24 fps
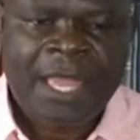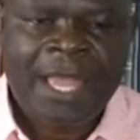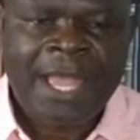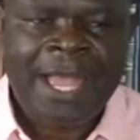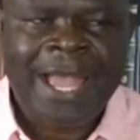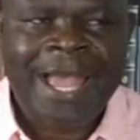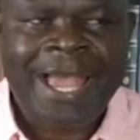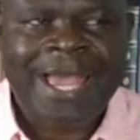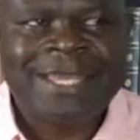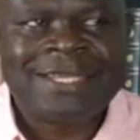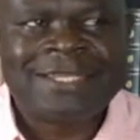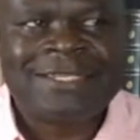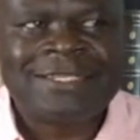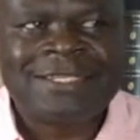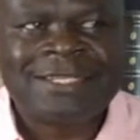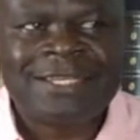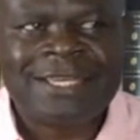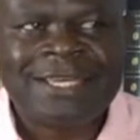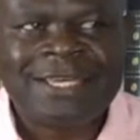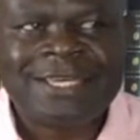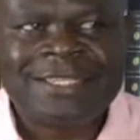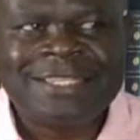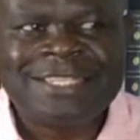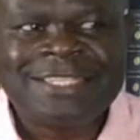And
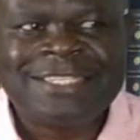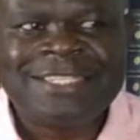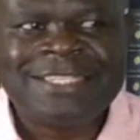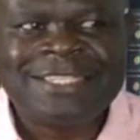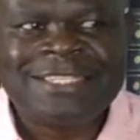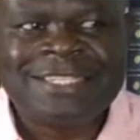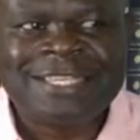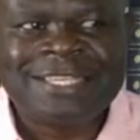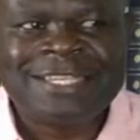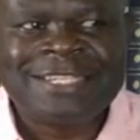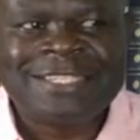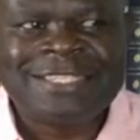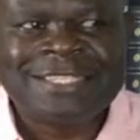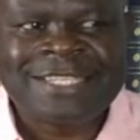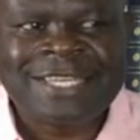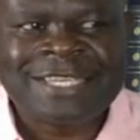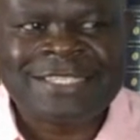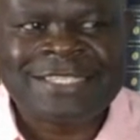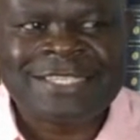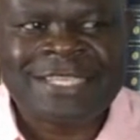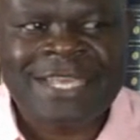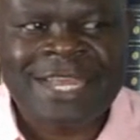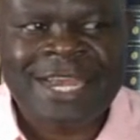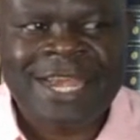this is a
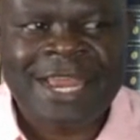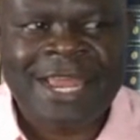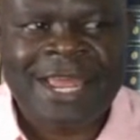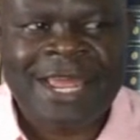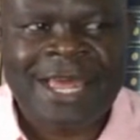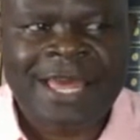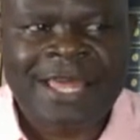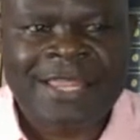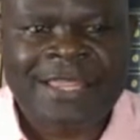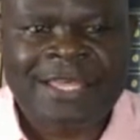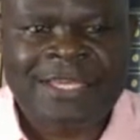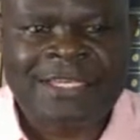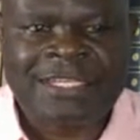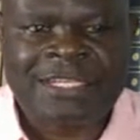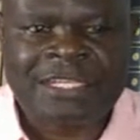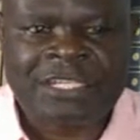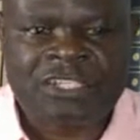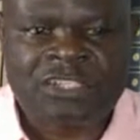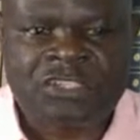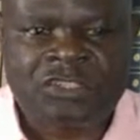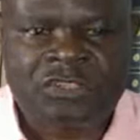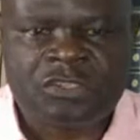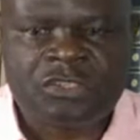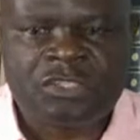research area that
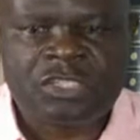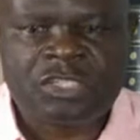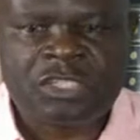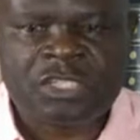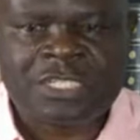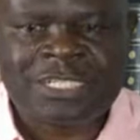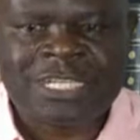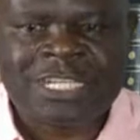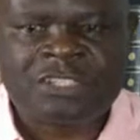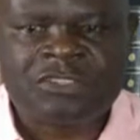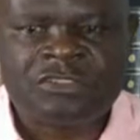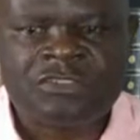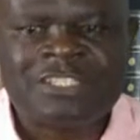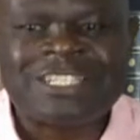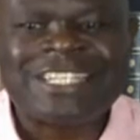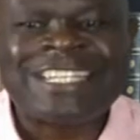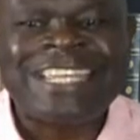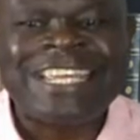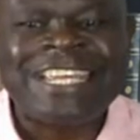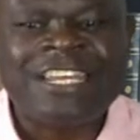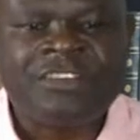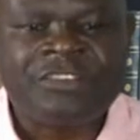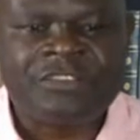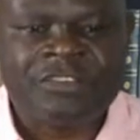does not
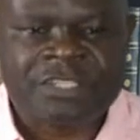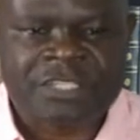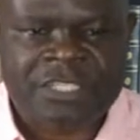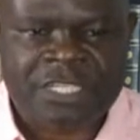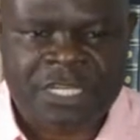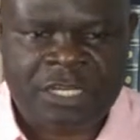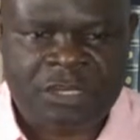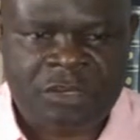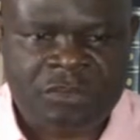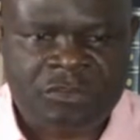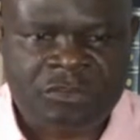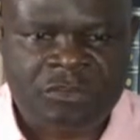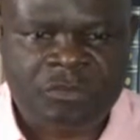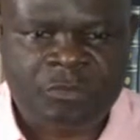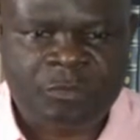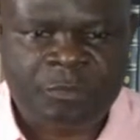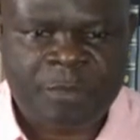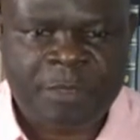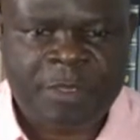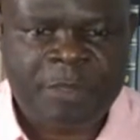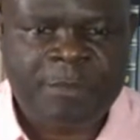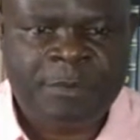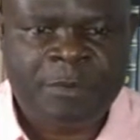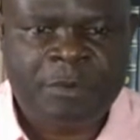interest a lot of
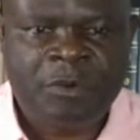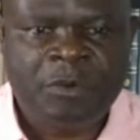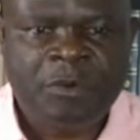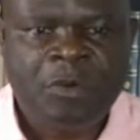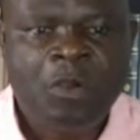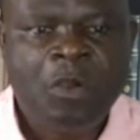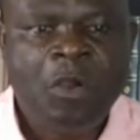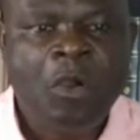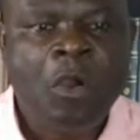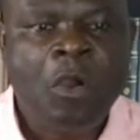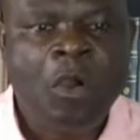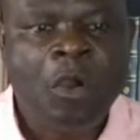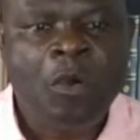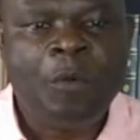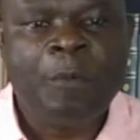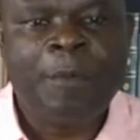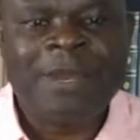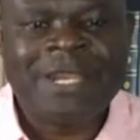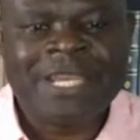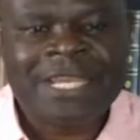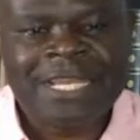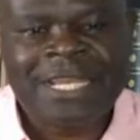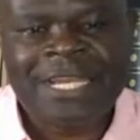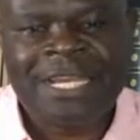people, or
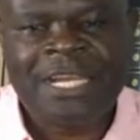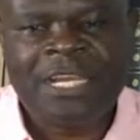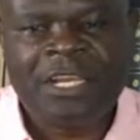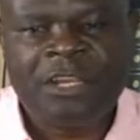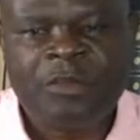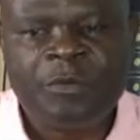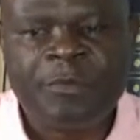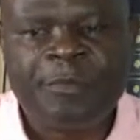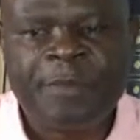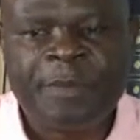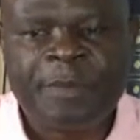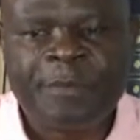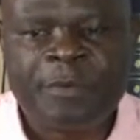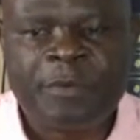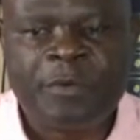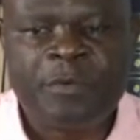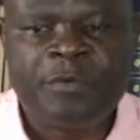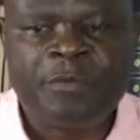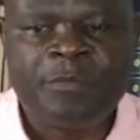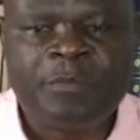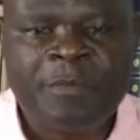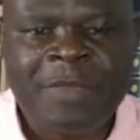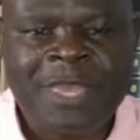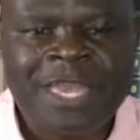particularly people
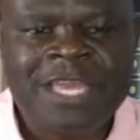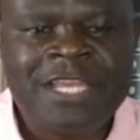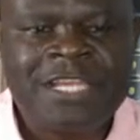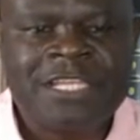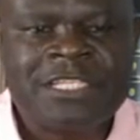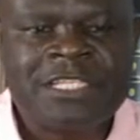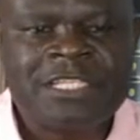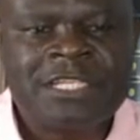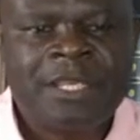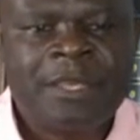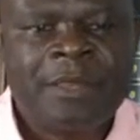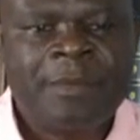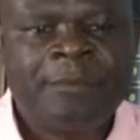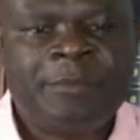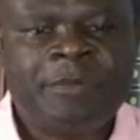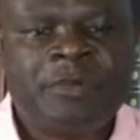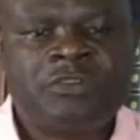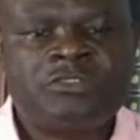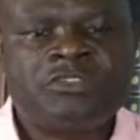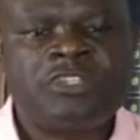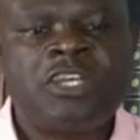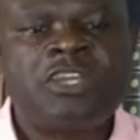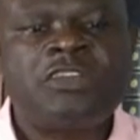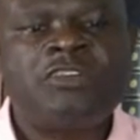with means,
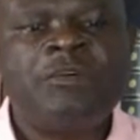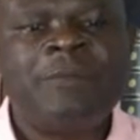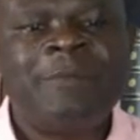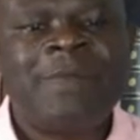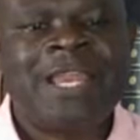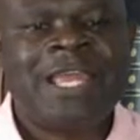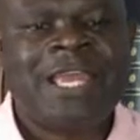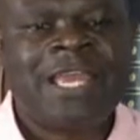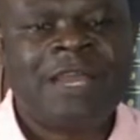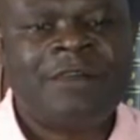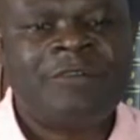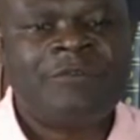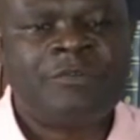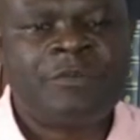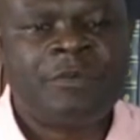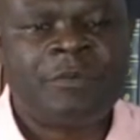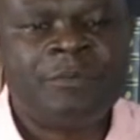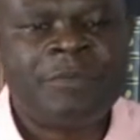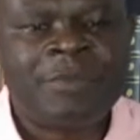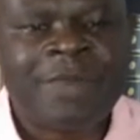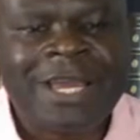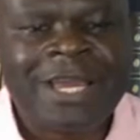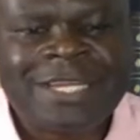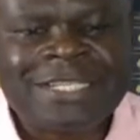because they normally come
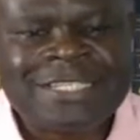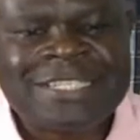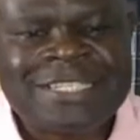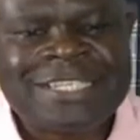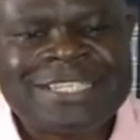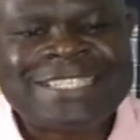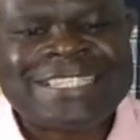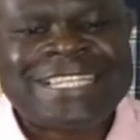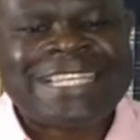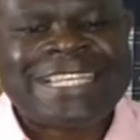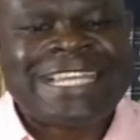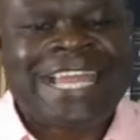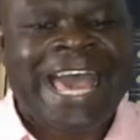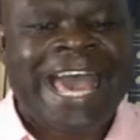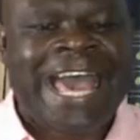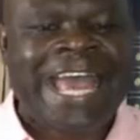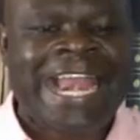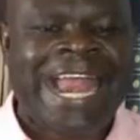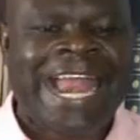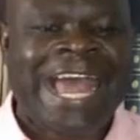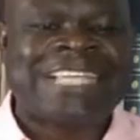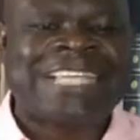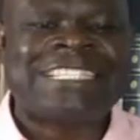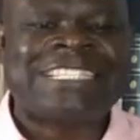from cultures that
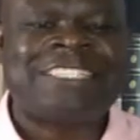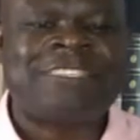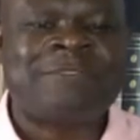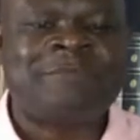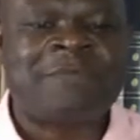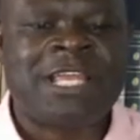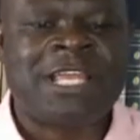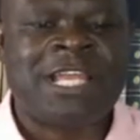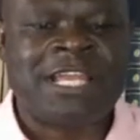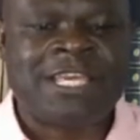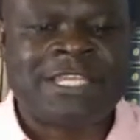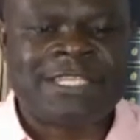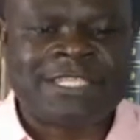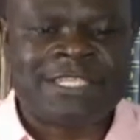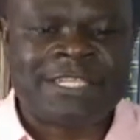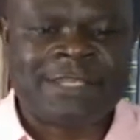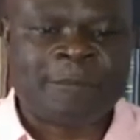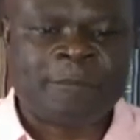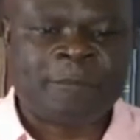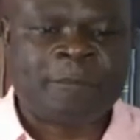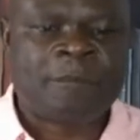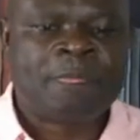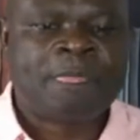are assimilating.